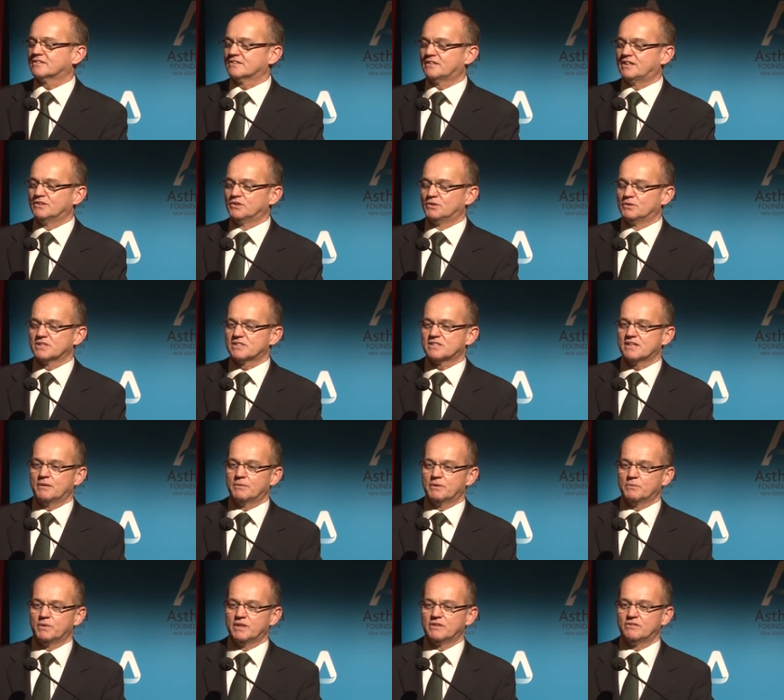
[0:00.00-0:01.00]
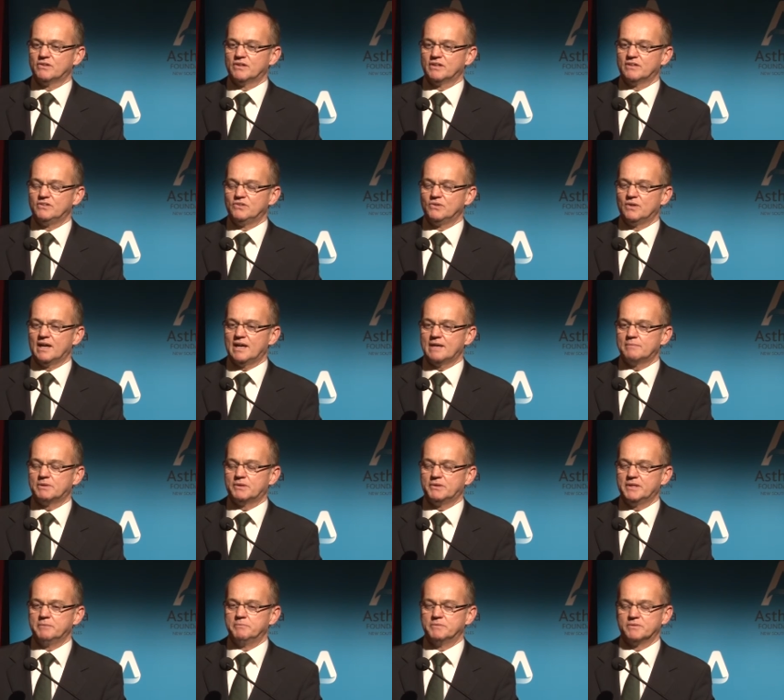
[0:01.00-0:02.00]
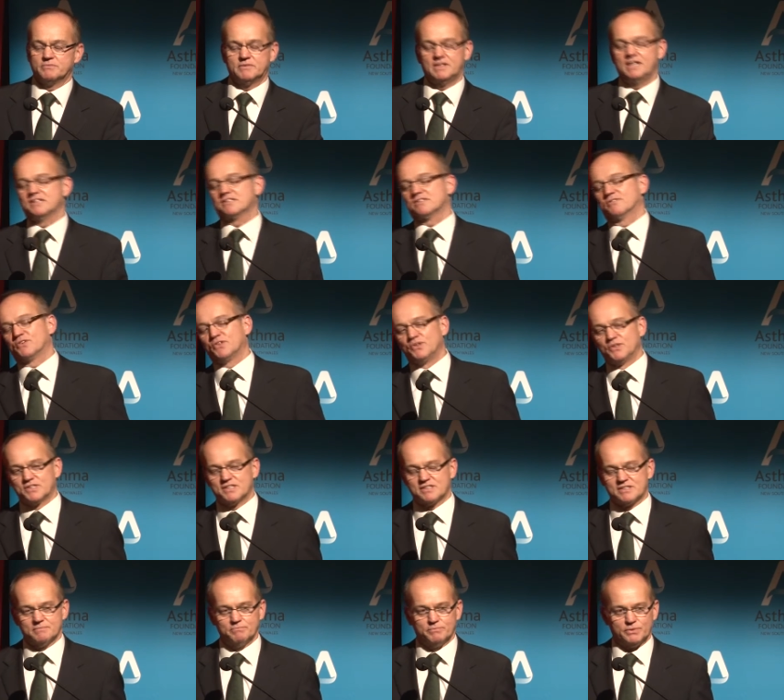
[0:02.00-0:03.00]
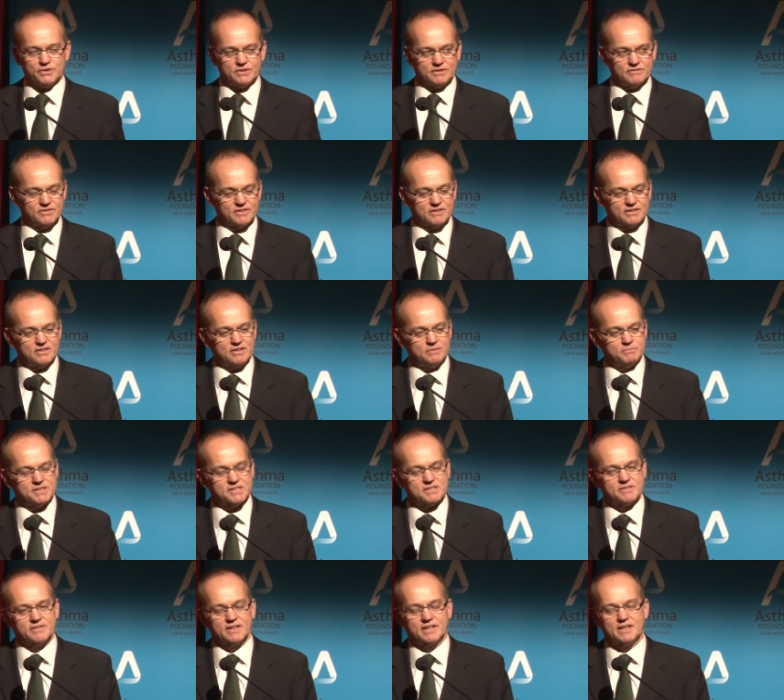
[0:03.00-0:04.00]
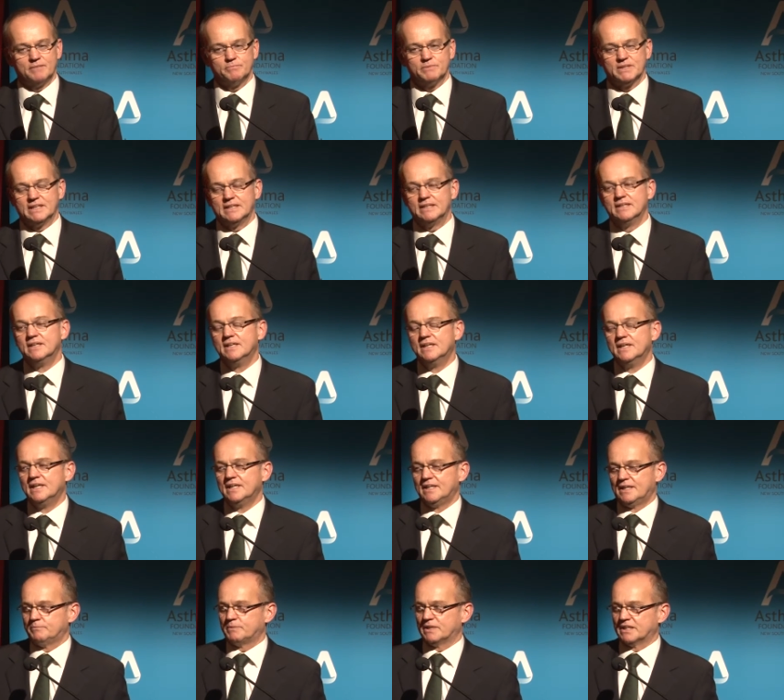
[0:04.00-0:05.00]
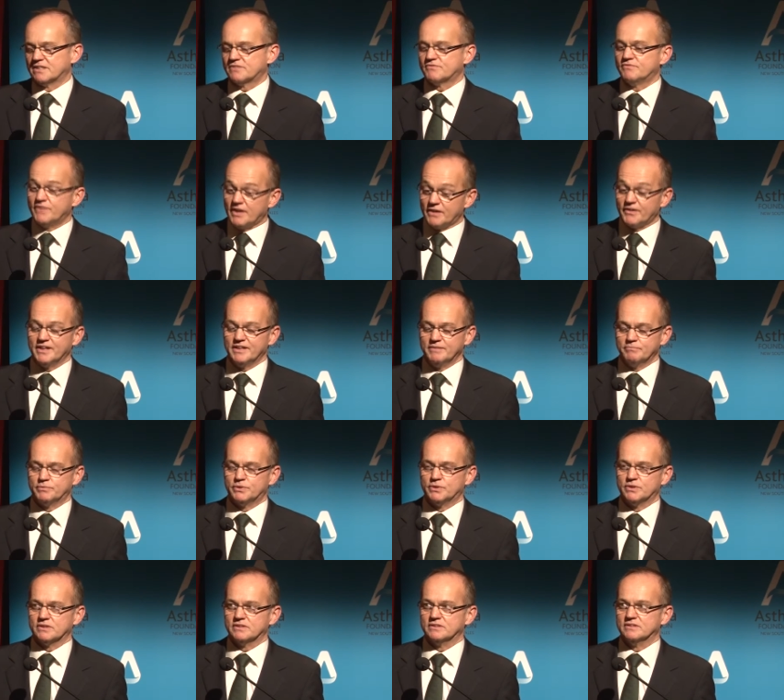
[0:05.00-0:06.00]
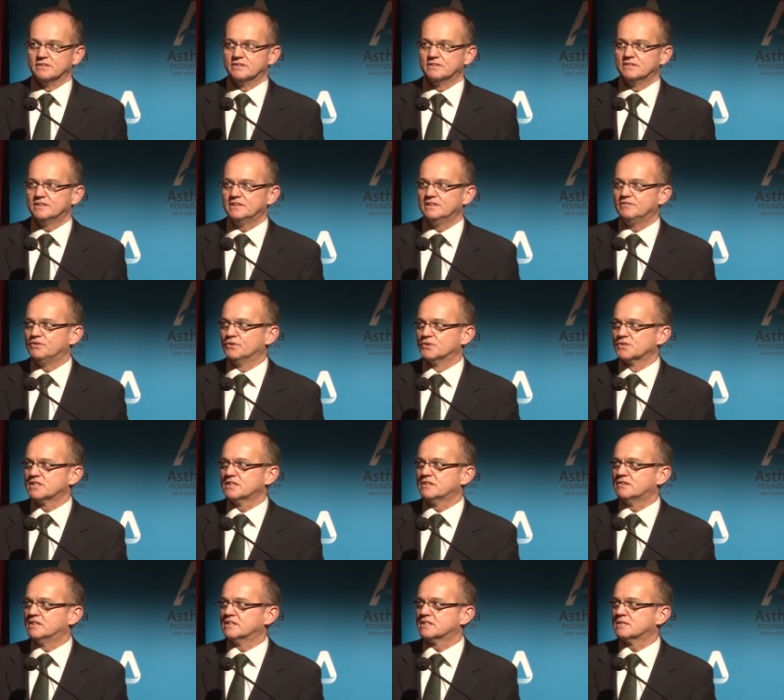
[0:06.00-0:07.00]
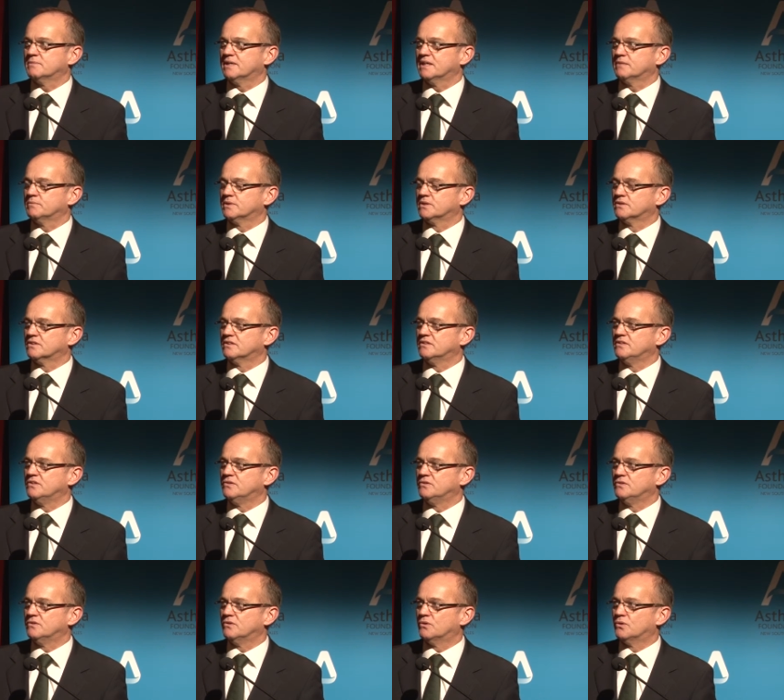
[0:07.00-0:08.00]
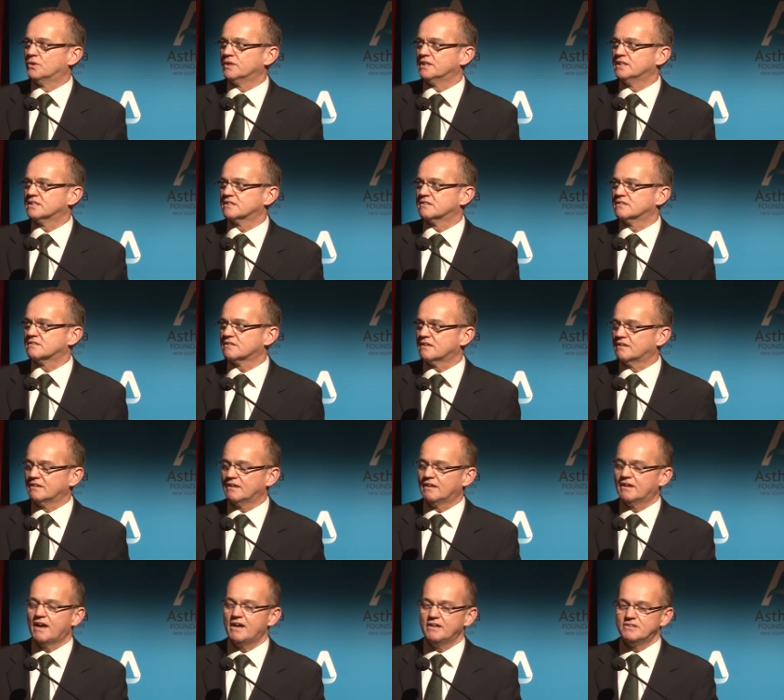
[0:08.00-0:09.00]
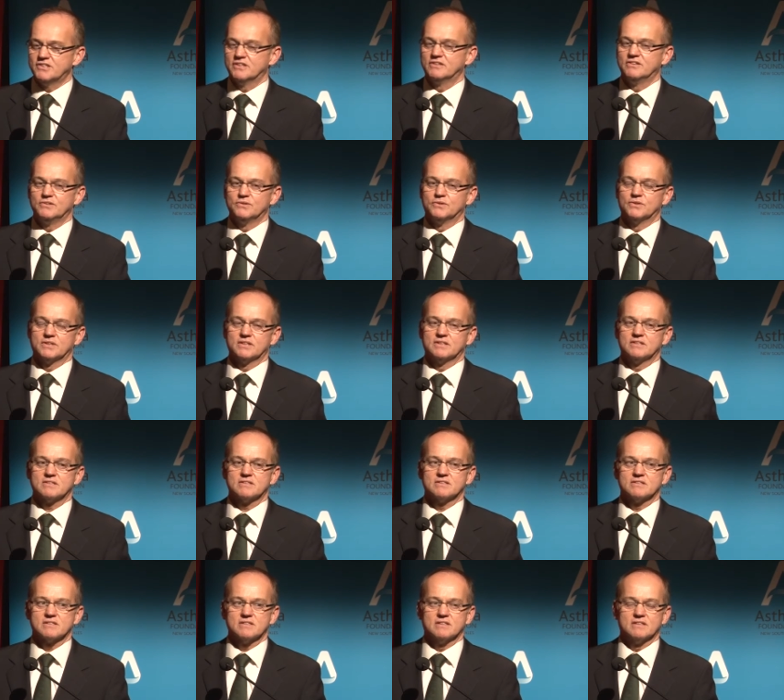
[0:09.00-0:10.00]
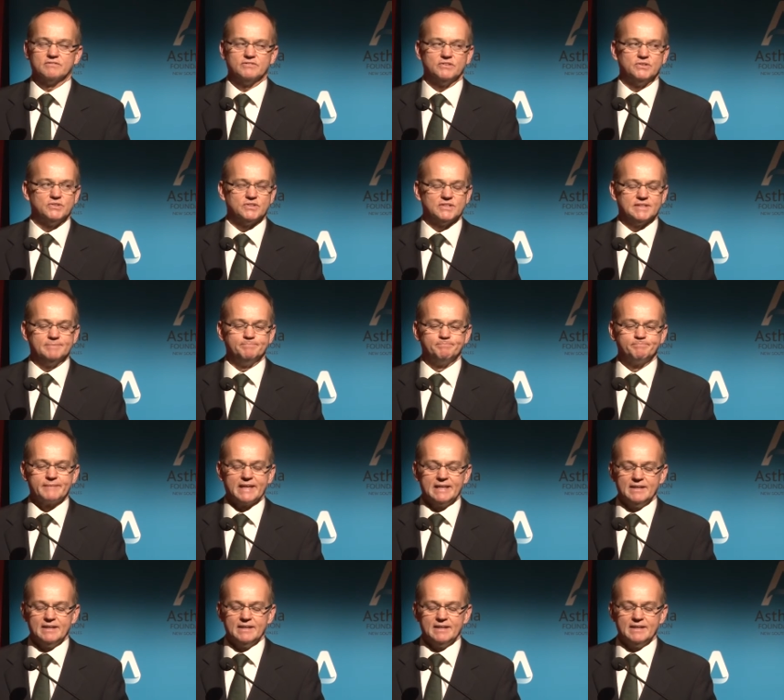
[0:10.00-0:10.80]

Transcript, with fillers: So I always say when we're doing a new La Boheme, yes, of course it's important for the commerce of the company, but it's very important if you're serious about building new audiences and engaging new audiences in the future.